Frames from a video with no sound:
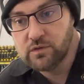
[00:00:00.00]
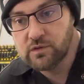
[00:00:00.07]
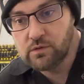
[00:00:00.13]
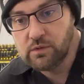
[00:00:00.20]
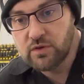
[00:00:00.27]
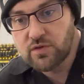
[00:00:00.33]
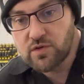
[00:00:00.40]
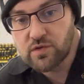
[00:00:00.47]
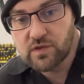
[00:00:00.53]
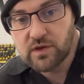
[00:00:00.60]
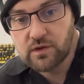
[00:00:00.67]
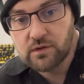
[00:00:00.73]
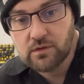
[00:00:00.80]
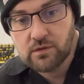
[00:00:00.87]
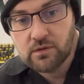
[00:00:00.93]
squeegee
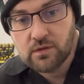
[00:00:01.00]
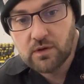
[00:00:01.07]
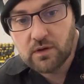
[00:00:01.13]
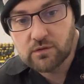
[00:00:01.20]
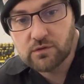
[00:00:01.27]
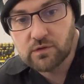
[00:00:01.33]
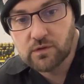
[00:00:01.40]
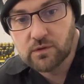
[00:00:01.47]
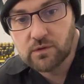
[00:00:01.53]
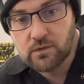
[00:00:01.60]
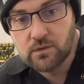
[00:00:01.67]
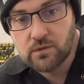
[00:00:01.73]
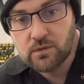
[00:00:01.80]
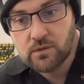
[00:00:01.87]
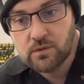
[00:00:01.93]
thing to